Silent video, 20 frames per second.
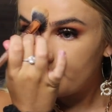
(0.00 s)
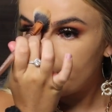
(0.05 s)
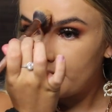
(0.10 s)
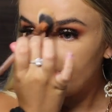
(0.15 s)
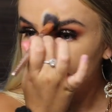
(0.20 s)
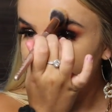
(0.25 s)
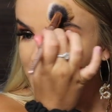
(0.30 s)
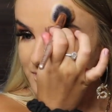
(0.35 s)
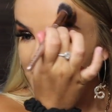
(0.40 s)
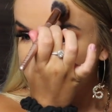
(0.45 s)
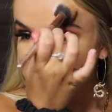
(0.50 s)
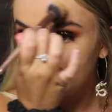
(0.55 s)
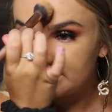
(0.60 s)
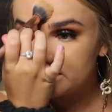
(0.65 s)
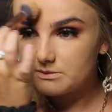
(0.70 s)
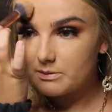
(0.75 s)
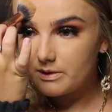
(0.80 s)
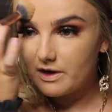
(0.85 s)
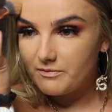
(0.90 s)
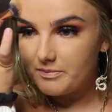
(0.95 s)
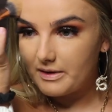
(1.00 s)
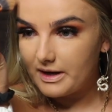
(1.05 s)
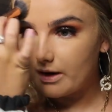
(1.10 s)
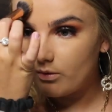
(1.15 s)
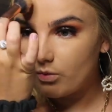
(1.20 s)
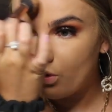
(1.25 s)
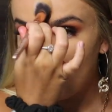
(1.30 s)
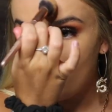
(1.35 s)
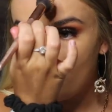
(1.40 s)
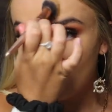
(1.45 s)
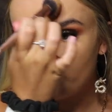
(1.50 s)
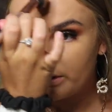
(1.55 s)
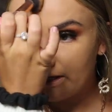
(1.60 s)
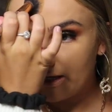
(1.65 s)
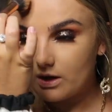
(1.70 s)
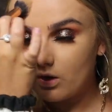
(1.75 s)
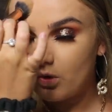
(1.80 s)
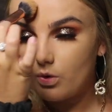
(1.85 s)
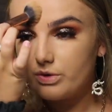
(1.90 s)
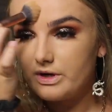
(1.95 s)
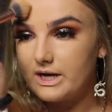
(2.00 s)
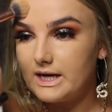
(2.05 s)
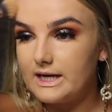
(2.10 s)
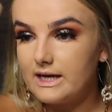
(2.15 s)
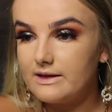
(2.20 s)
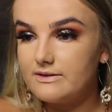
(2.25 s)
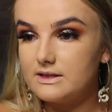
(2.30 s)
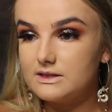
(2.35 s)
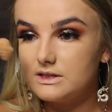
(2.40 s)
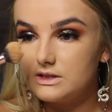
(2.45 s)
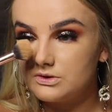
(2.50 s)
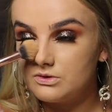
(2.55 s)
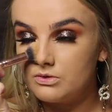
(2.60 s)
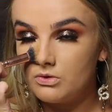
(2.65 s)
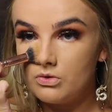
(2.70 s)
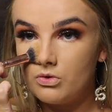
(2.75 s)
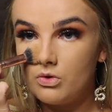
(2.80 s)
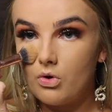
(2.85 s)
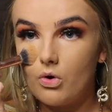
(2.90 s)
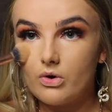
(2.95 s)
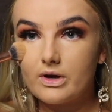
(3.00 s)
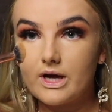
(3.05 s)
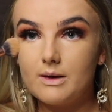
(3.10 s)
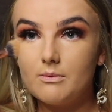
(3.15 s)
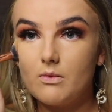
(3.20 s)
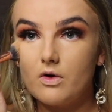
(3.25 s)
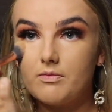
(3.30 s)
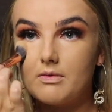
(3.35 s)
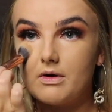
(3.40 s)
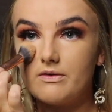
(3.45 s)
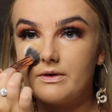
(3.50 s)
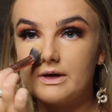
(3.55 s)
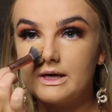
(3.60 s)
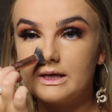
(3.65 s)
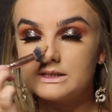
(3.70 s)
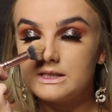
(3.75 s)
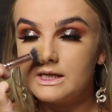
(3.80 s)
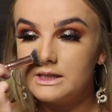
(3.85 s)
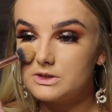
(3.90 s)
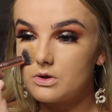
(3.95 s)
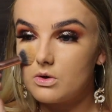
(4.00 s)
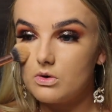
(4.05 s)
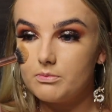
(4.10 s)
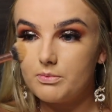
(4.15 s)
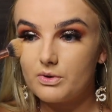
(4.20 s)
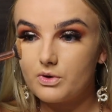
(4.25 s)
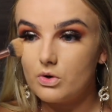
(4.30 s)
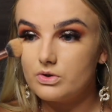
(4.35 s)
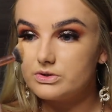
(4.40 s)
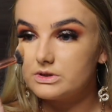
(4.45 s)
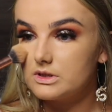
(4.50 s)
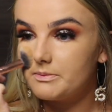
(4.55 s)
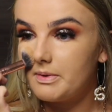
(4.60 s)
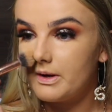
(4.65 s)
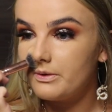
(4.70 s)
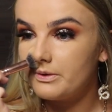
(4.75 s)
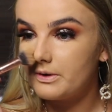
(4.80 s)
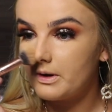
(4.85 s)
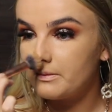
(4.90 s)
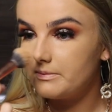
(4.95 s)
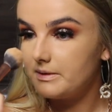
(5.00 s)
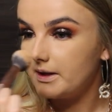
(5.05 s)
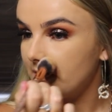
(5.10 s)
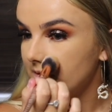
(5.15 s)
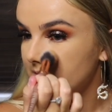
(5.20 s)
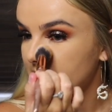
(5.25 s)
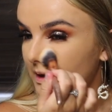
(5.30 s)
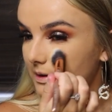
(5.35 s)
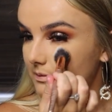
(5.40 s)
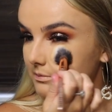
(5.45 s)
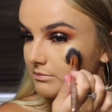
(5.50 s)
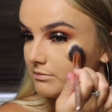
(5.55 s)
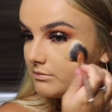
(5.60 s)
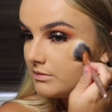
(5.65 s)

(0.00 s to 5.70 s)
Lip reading: But there's been days where I've been out all day, all night, and this has not came off my face, and it's because of the powder, I'm telling you.